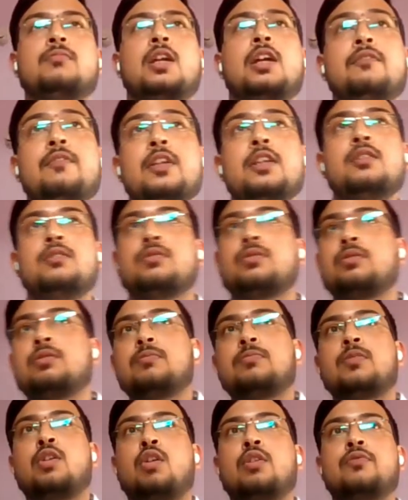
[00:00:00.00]
even
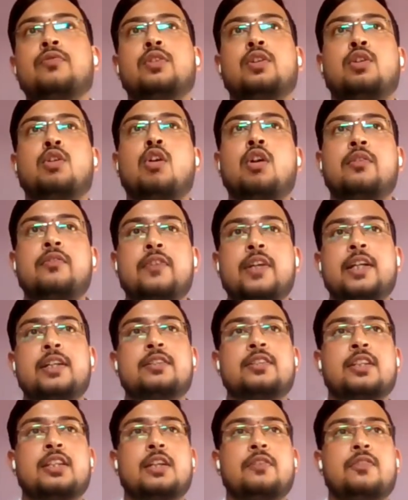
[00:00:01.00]
though
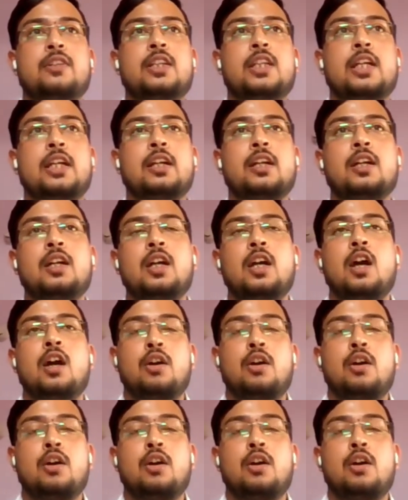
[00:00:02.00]
connets and everything,